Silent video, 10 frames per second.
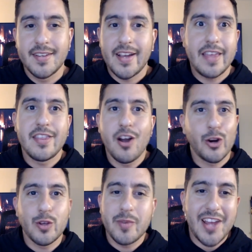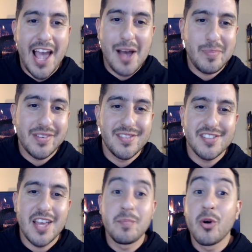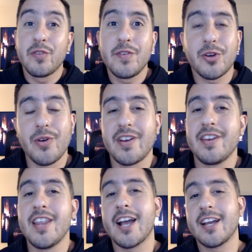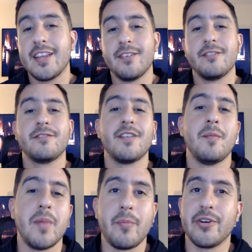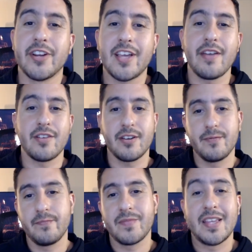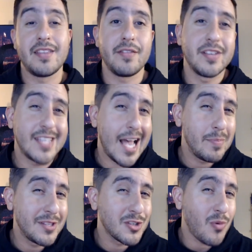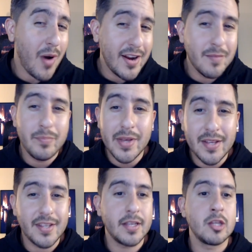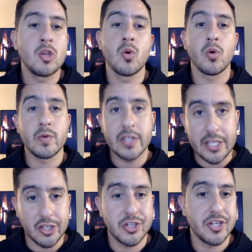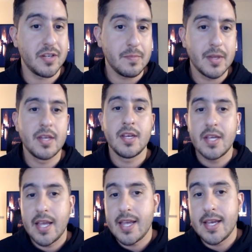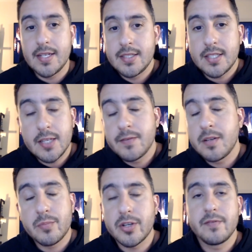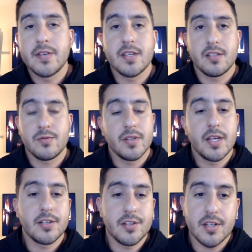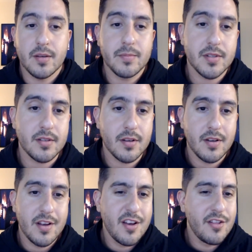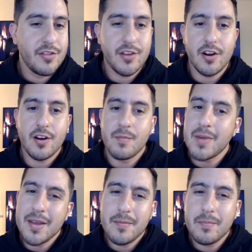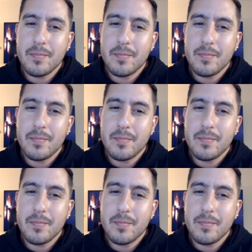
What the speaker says: and the argument happens, and both of you create a negative memory together. Now, this happens quite a bit in your relationship and even in previous relationships. There might